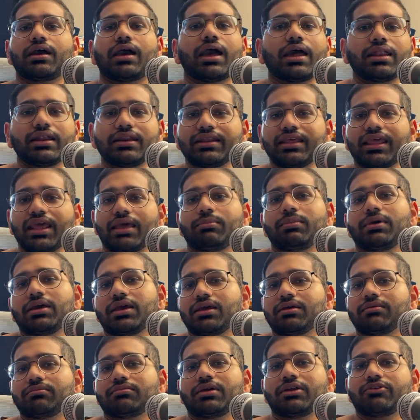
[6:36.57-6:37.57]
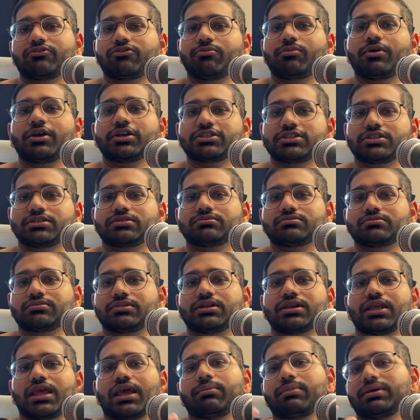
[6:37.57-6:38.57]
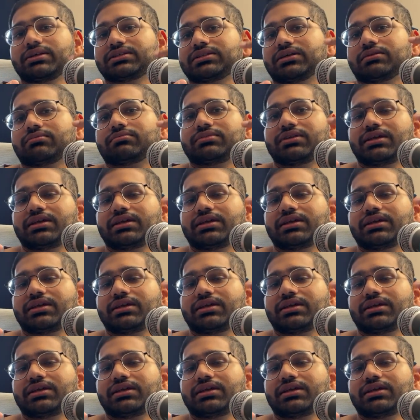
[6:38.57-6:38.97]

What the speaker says: And it gave me information. It gave me some